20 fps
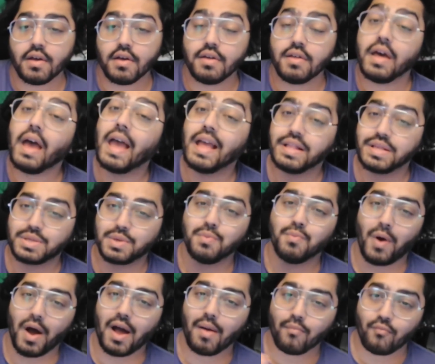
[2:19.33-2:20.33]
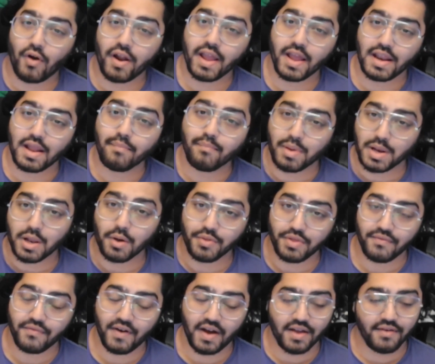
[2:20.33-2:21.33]
Hence why I'm rating it below the
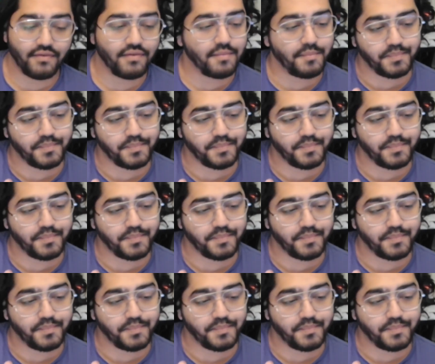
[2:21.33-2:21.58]
5.